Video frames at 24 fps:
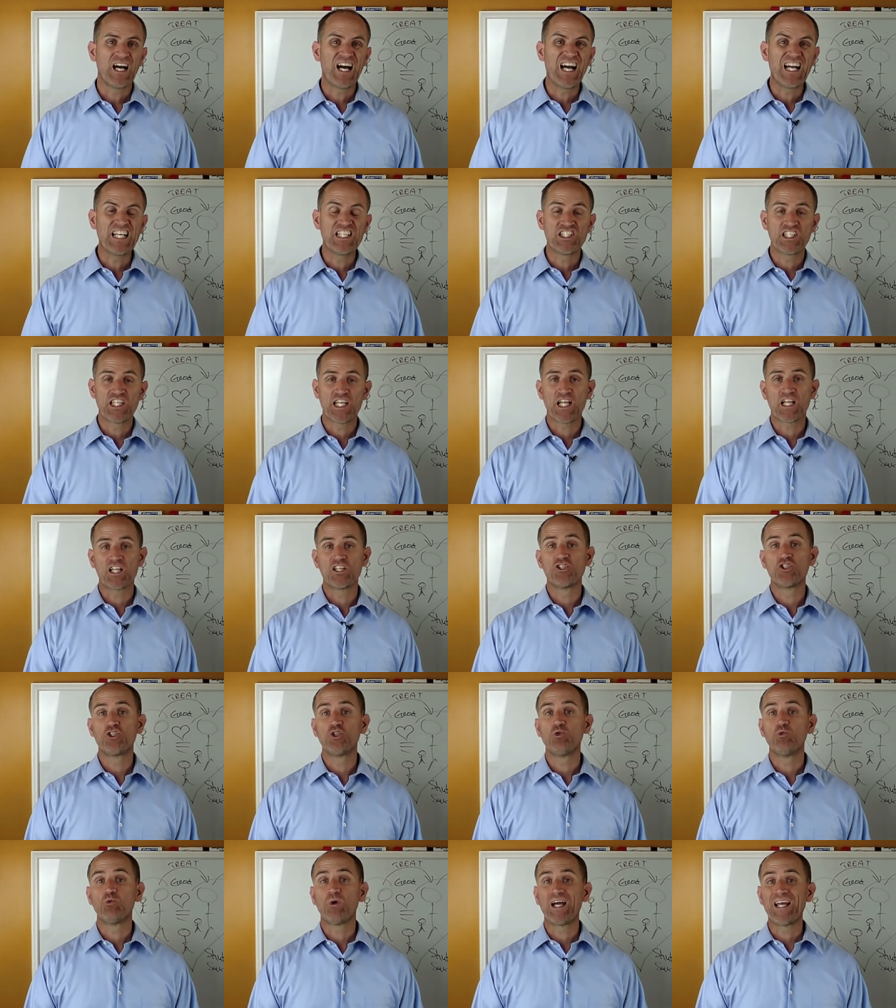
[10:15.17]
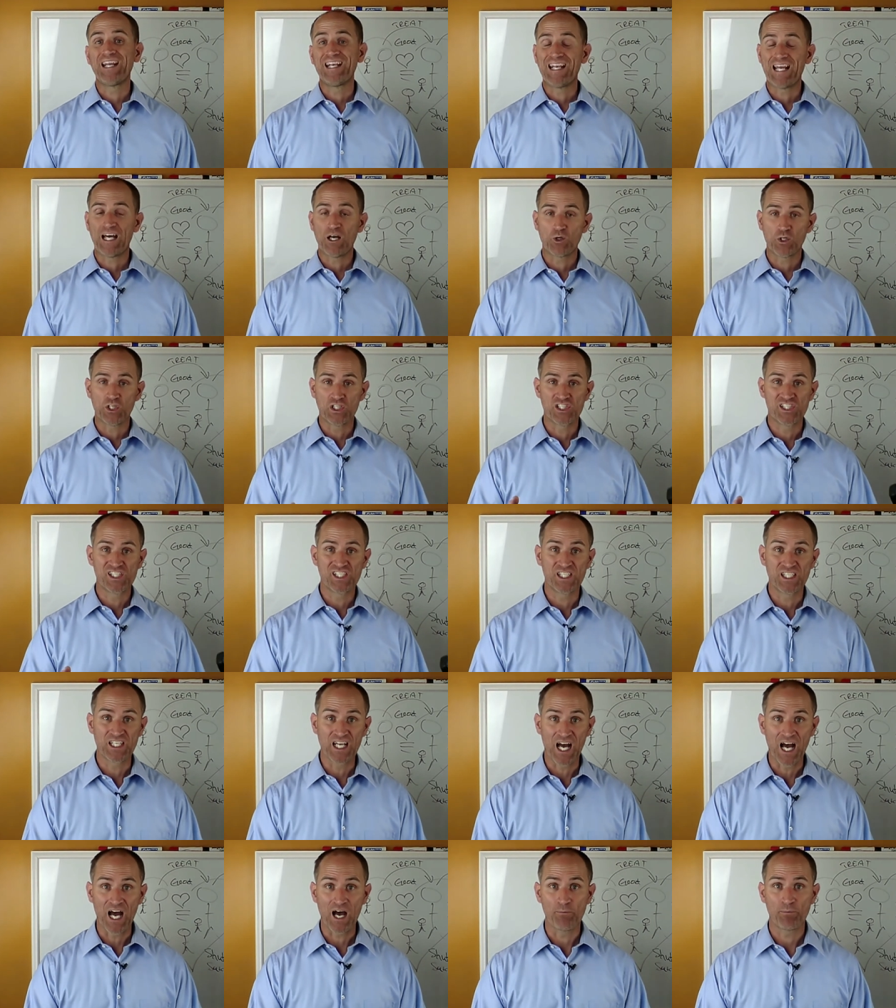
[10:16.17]
I challenge you right now to
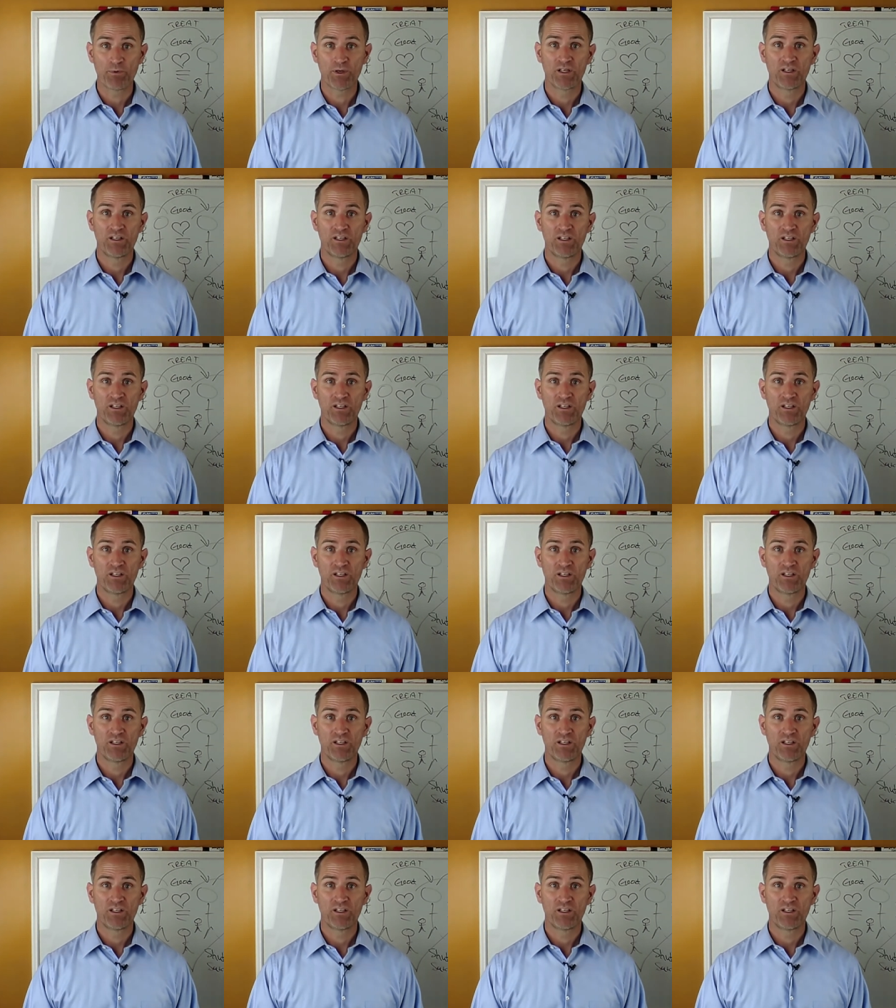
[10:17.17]
stop.